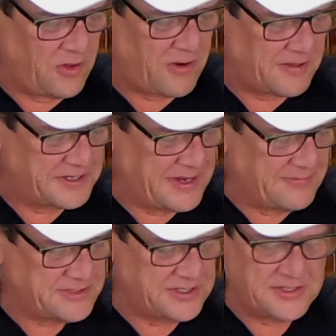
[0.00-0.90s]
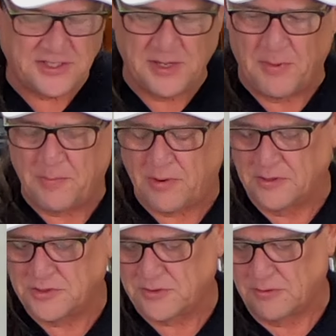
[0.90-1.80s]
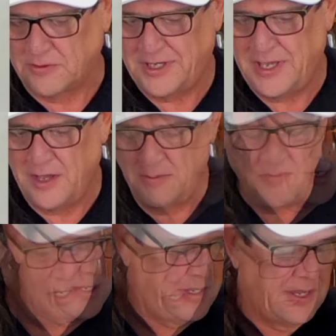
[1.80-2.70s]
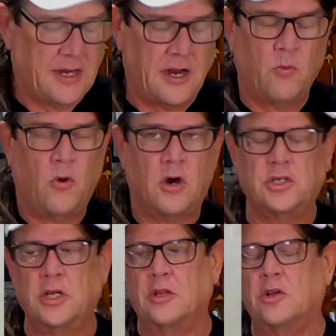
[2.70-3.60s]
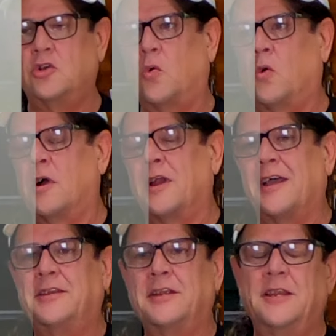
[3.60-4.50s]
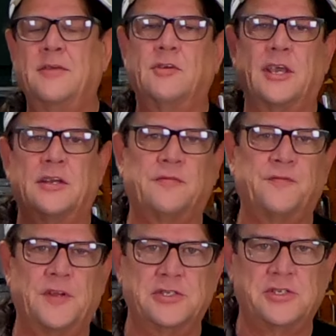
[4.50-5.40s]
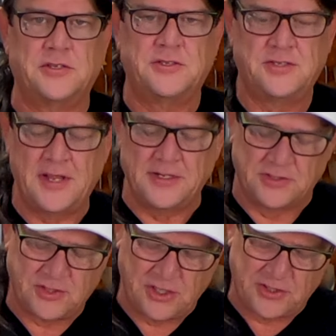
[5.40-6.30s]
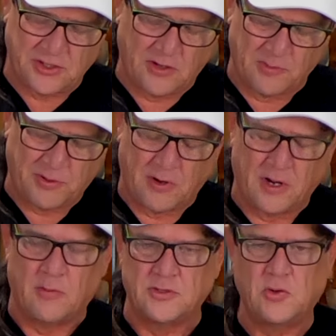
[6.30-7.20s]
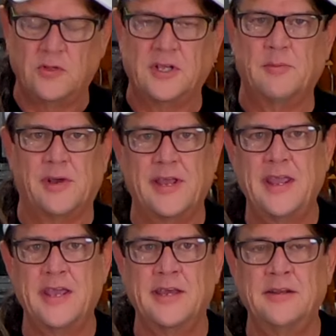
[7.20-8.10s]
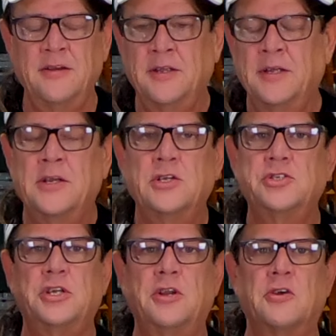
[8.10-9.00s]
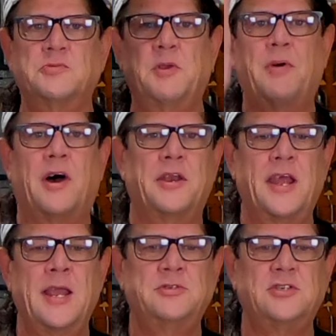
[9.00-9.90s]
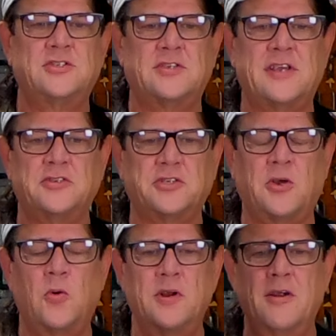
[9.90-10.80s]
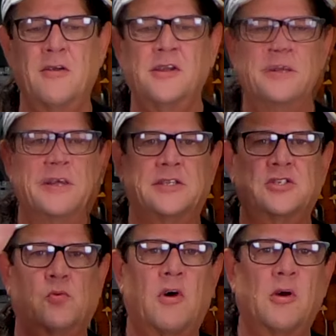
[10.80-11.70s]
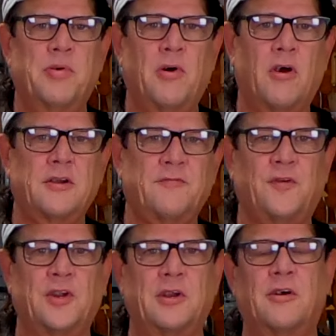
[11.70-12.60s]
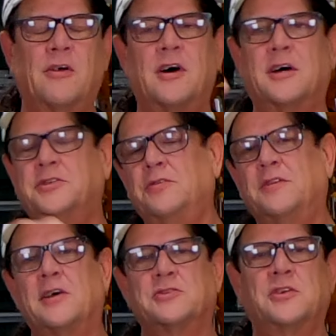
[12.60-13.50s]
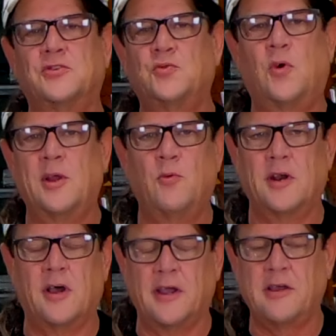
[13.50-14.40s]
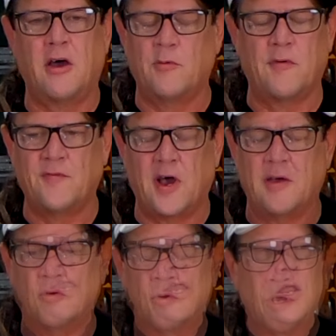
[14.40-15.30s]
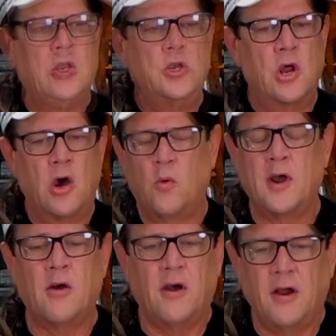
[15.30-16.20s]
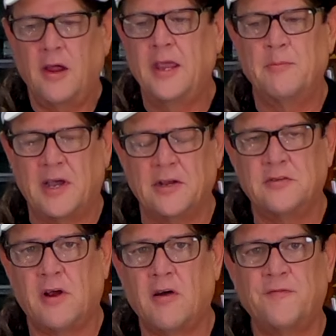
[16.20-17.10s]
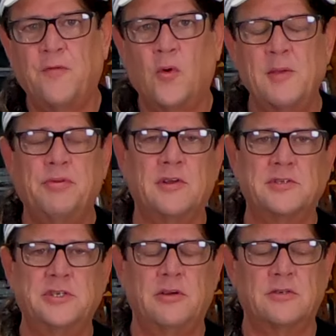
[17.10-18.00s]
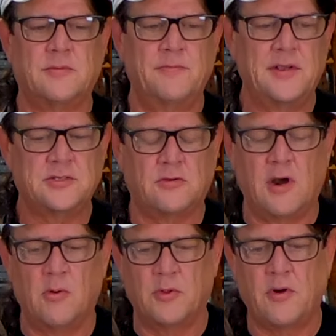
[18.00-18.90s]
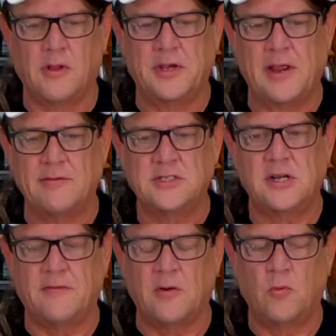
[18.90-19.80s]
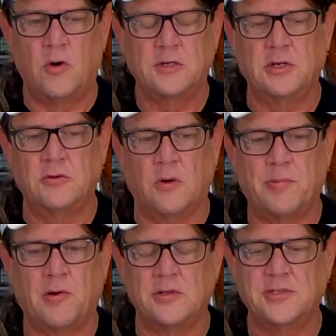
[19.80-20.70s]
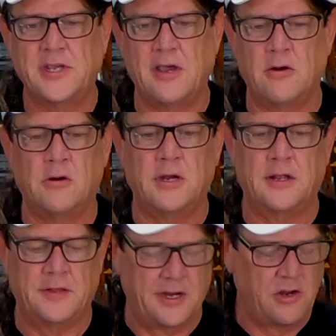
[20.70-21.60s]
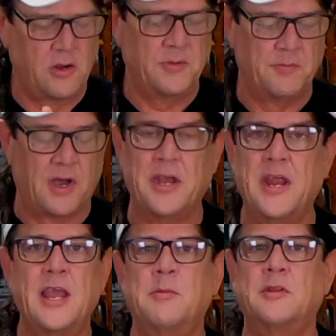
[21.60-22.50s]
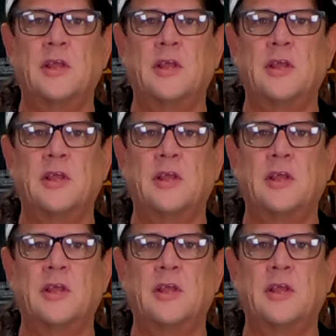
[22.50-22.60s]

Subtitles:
Harley-Davidson to see my parts girl, Kim, and I walked in the door and I didn't even get to finish the sentence. She saw the part I was holding in my hand. She knows me by name. She says, "How's it going, Eric? That's the wrong part for your 2021 Icon Revival." Nowhere in my entire 40 plus years of messing around with Harley-Davidson have I walked into a parts counter and they know me by name and they